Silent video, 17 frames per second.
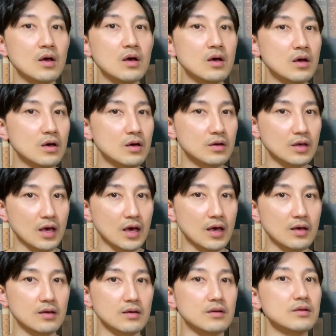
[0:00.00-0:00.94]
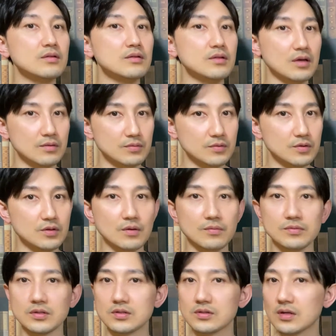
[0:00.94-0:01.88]
Okay, about
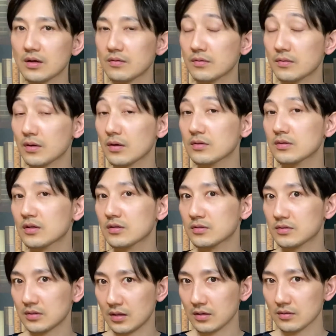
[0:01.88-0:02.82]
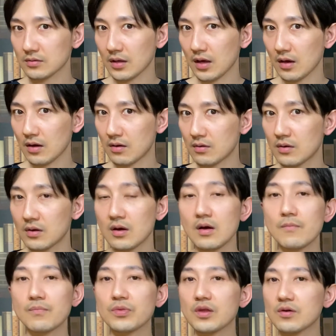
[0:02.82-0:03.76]
Japanese prenatal healthcare.
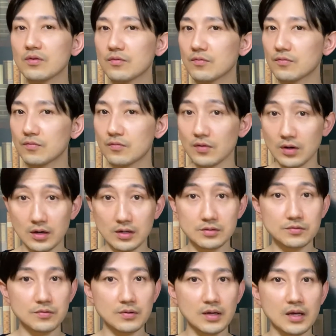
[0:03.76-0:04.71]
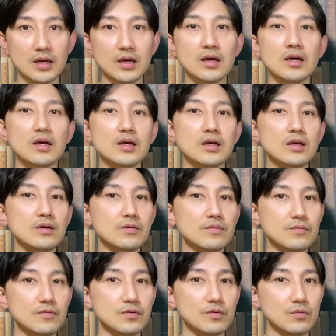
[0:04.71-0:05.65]
Firstly, you
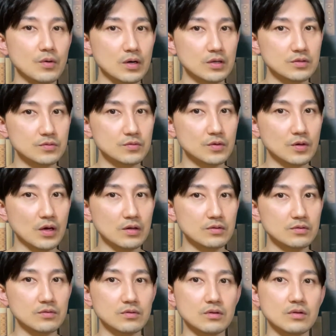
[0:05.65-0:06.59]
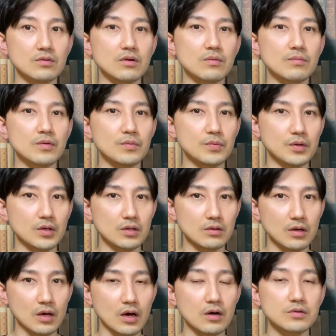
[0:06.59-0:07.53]
will want to find your appropriate
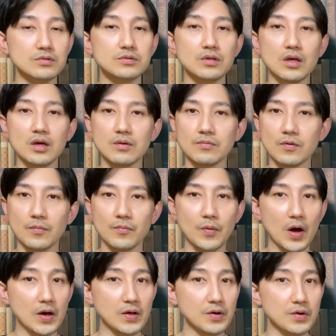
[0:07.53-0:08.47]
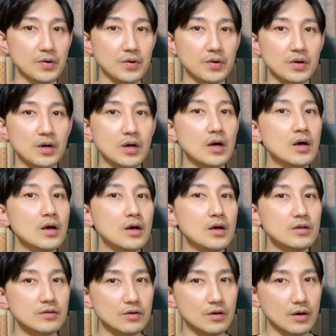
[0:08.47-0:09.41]
healthcare provider. In
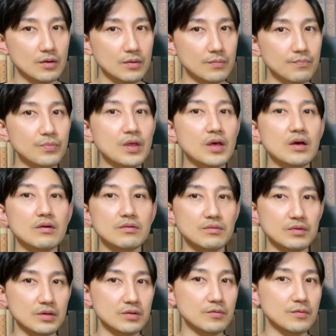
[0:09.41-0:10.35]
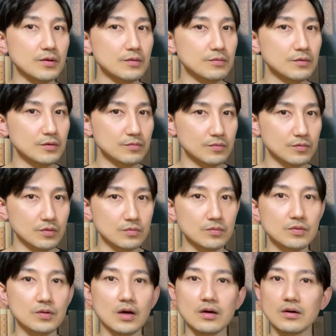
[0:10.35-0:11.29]
Japan, this will usually
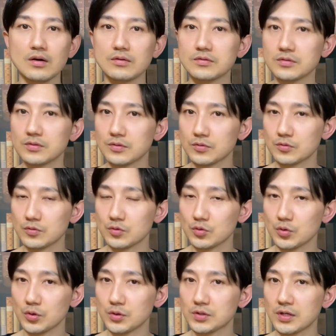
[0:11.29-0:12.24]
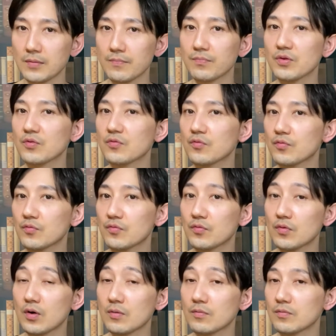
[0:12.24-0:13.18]
be an obstetrician
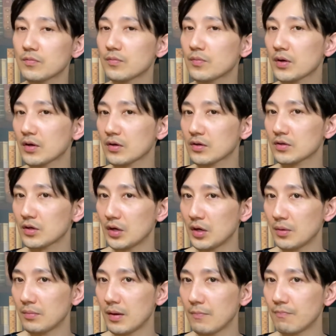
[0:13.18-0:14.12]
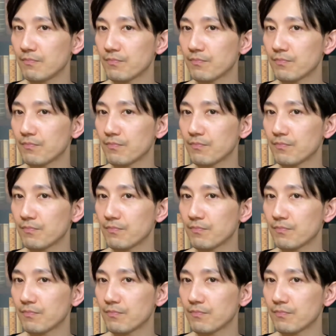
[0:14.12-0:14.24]
for pregnant women.